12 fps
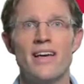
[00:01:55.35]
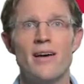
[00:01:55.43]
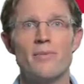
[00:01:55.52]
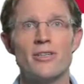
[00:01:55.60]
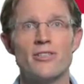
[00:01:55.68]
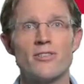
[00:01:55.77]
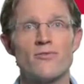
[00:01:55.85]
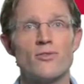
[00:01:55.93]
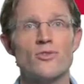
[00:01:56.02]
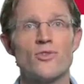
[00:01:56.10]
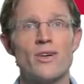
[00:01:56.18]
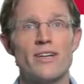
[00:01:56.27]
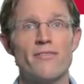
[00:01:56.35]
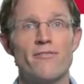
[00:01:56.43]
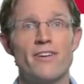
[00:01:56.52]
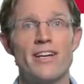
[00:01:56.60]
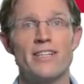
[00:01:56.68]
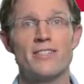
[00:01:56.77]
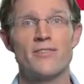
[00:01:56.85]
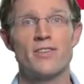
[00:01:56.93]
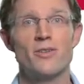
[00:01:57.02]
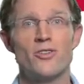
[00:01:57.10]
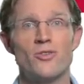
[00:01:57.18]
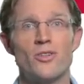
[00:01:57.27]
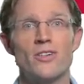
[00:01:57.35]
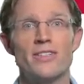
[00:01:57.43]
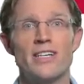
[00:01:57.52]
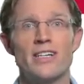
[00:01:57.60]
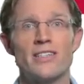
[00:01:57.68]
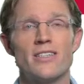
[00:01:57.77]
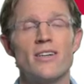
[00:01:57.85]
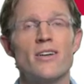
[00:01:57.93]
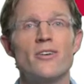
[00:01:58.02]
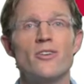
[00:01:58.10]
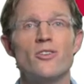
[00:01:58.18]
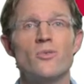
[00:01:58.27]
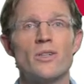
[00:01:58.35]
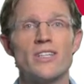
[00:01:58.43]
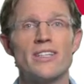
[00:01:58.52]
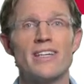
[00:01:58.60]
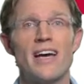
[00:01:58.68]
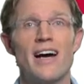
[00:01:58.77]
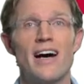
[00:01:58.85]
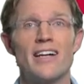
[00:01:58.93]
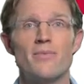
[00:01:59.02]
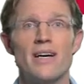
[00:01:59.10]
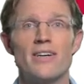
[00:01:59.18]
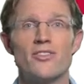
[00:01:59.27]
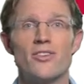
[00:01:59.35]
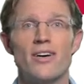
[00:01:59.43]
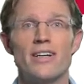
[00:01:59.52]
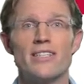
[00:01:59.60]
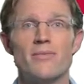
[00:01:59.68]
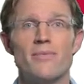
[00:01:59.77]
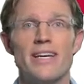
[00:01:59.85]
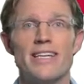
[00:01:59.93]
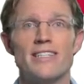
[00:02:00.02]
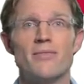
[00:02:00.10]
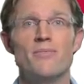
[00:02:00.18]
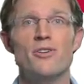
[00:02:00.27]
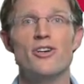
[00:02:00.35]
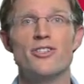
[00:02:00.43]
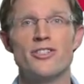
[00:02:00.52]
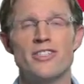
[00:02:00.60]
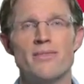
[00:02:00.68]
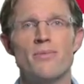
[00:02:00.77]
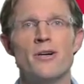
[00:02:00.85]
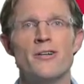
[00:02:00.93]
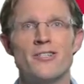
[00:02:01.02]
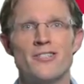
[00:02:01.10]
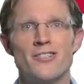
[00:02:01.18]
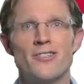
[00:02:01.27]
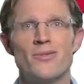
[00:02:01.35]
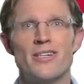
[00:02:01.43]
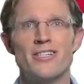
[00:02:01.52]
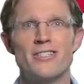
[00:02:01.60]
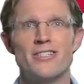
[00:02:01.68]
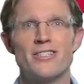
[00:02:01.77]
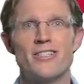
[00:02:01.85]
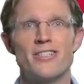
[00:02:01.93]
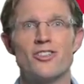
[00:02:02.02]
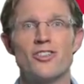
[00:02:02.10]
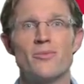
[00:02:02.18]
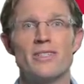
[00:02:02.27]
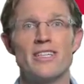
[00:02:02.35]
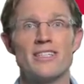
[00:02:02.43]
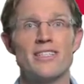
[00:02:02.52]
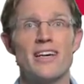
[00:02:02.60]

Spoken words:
And because of rules around fairness of commercial conduct, you'd want to think hard about trying to make it an emergency purchase situation so the consumer doesn't